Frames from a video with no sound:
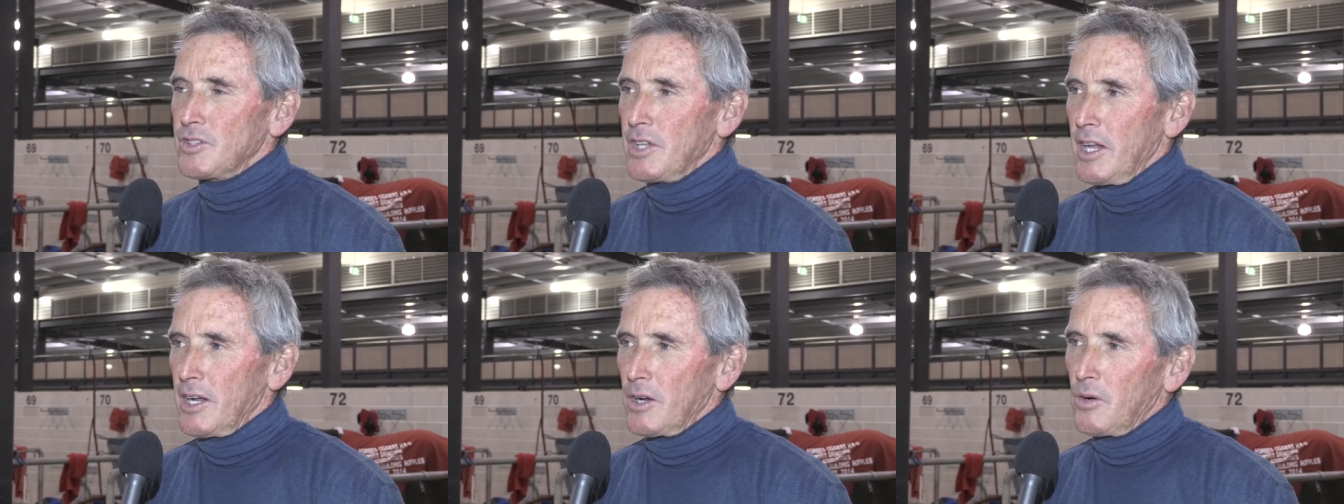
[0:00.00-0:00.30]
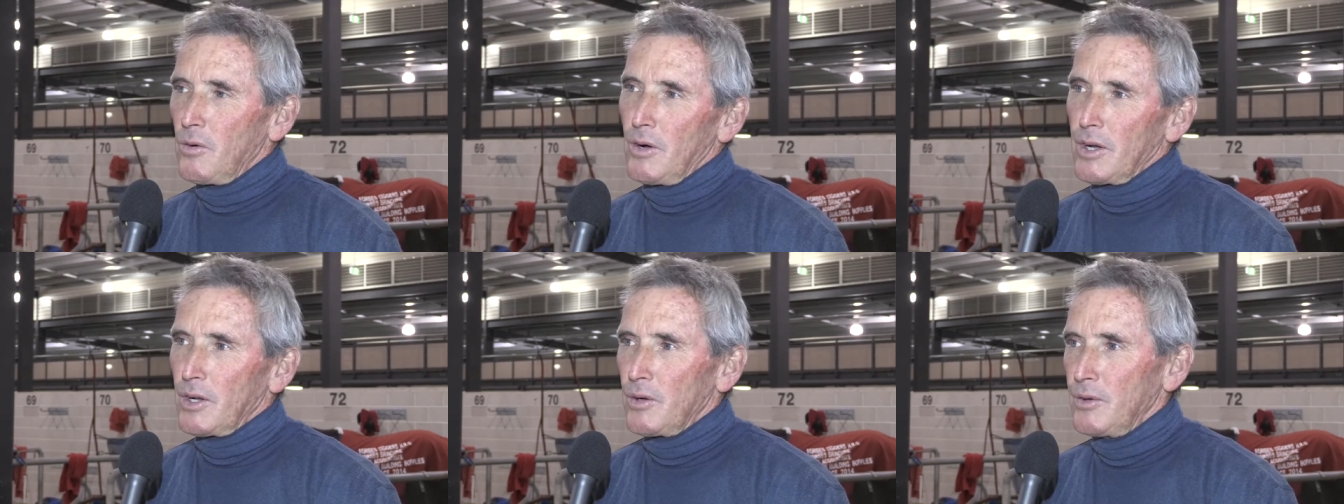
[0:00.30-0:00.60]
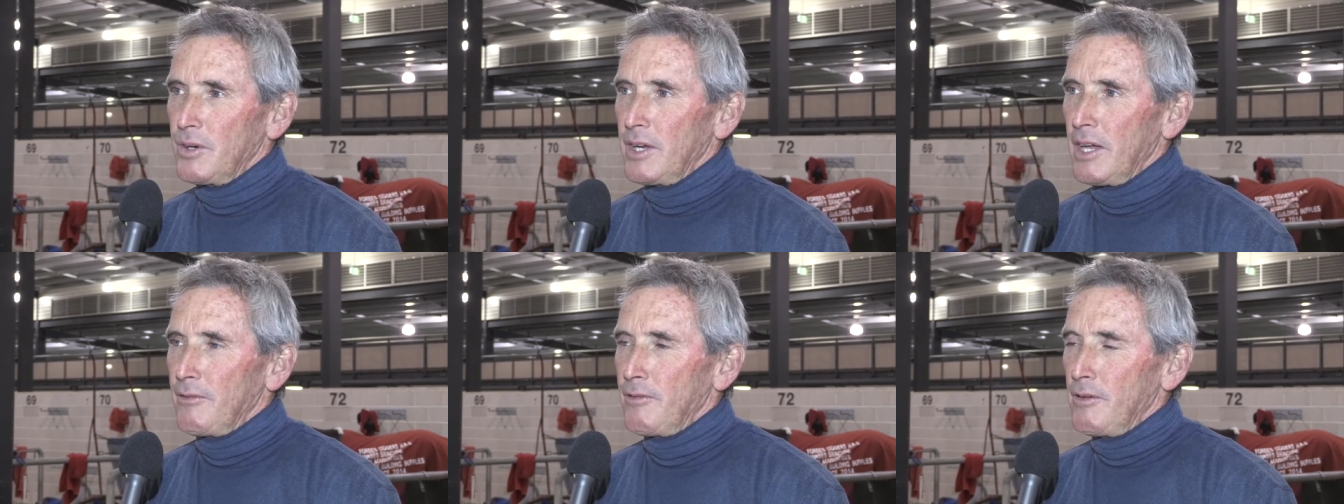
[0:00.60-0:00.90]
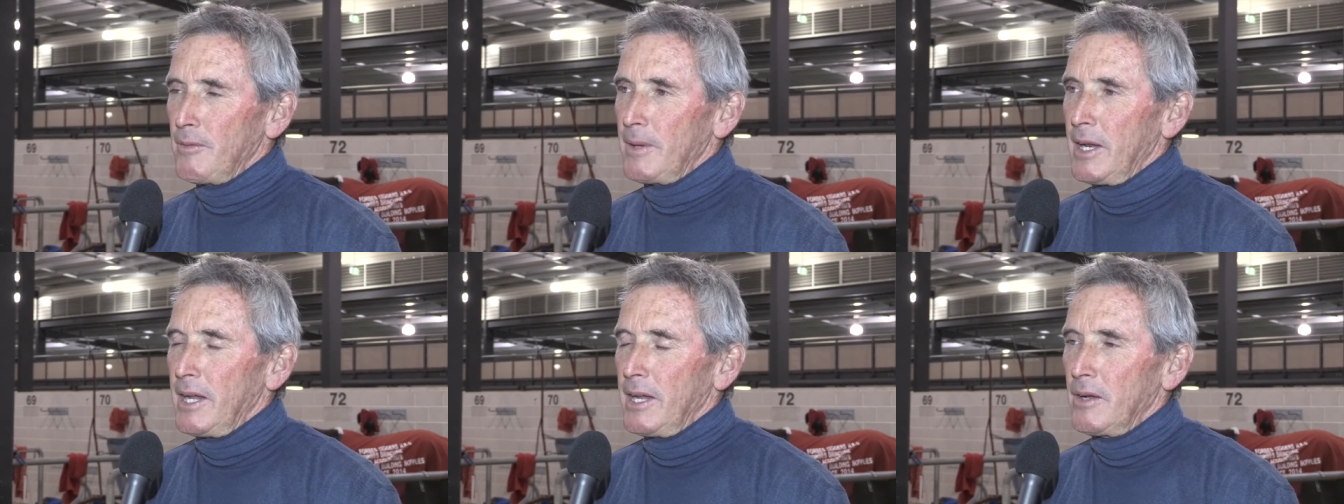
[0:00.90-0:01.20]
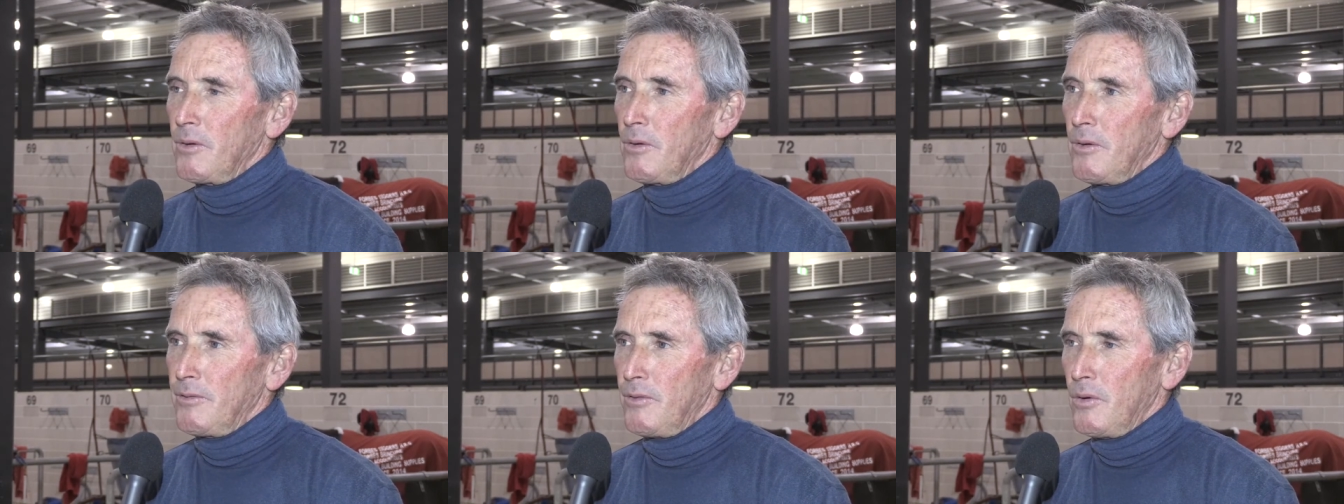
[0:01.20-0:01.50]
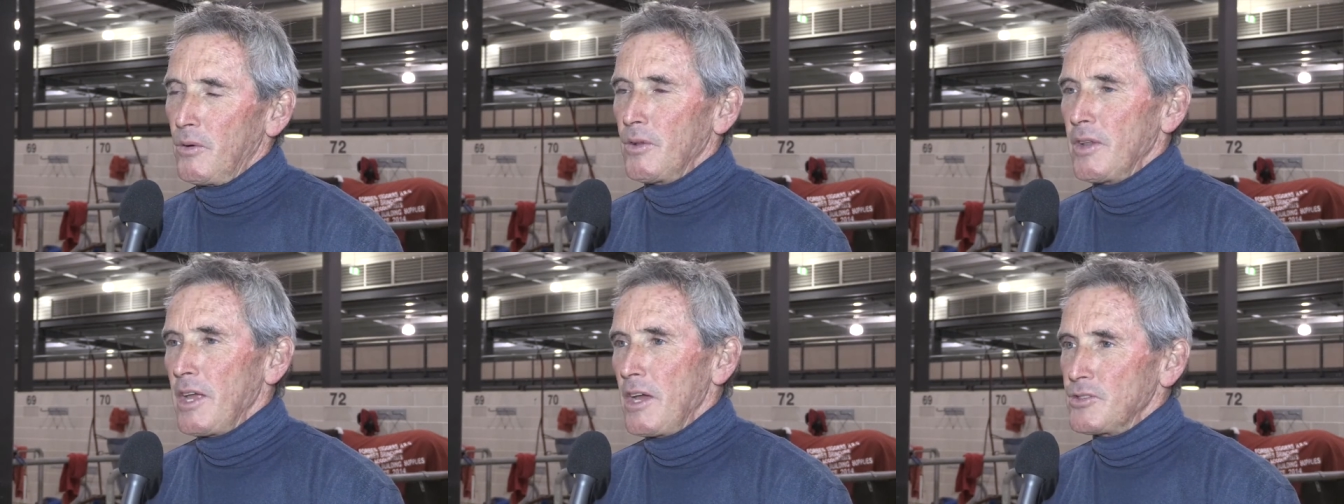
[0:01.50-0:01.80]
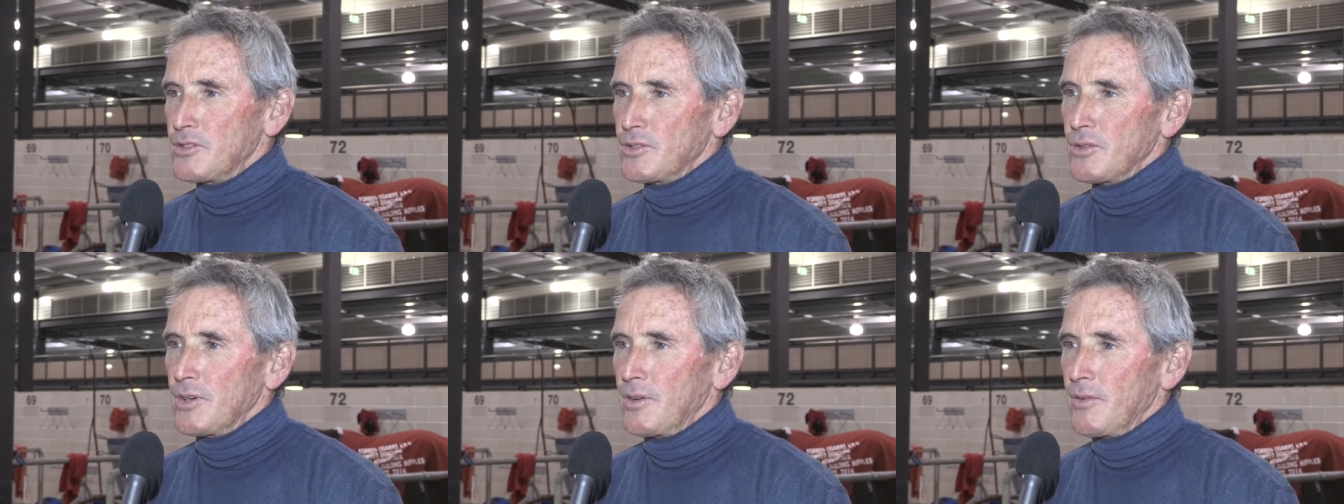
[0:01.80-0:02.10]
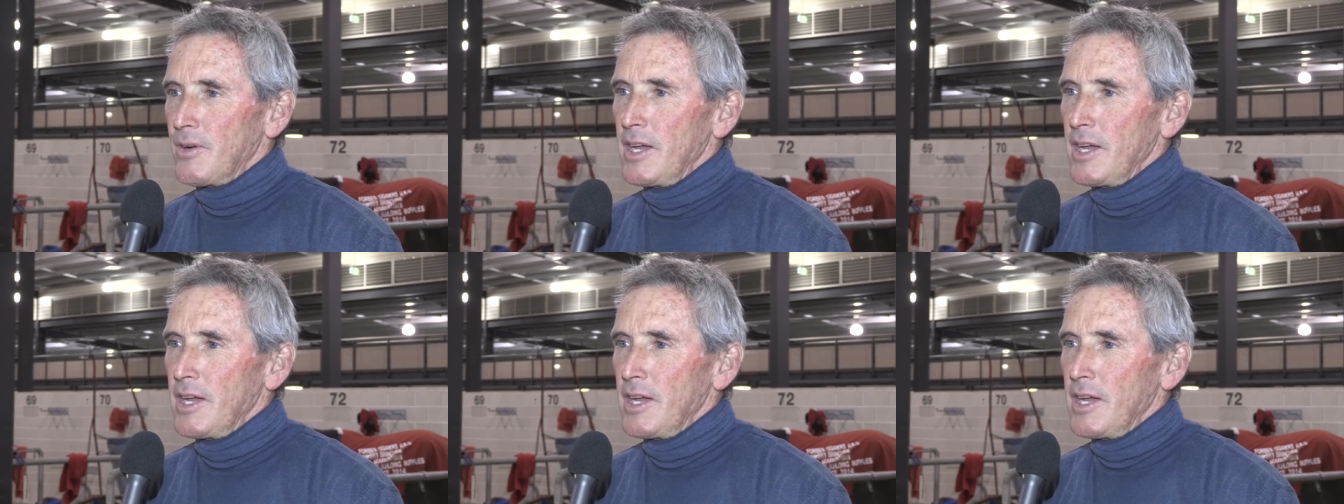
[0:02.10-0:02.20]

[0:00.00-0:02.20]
that aren't quite good enough from an angle for those sort of